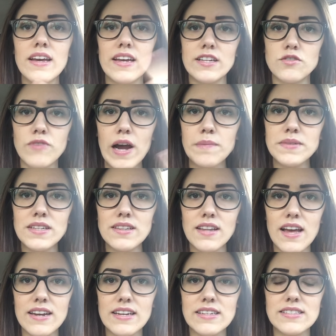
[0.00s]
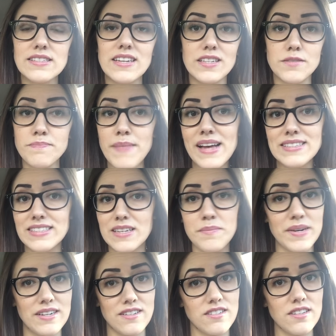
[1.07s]
It's wrapped in lettuce. It's messy,
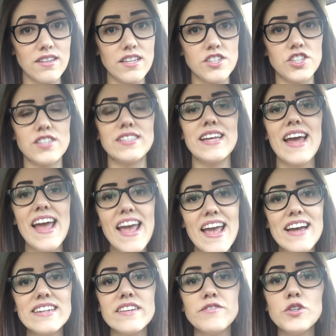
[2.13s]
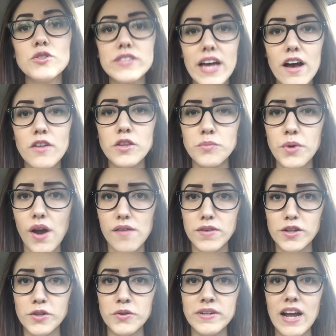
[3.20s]
but it's delicious. And if you tell them you have a
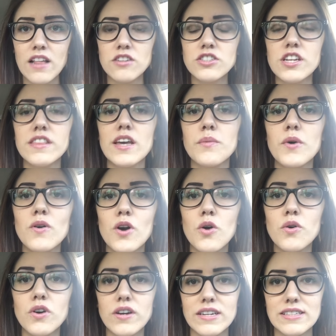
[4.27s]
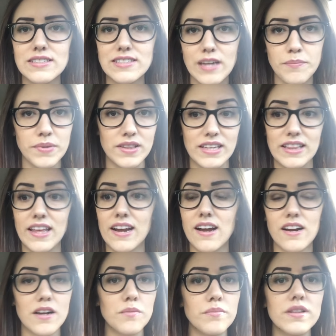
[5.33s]
gluten allergy, they will go cook it separately, like
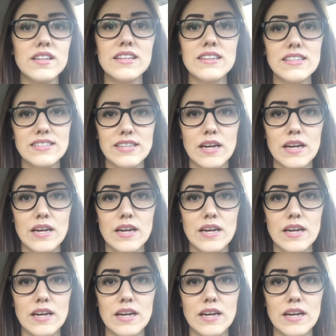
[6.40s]
on a completely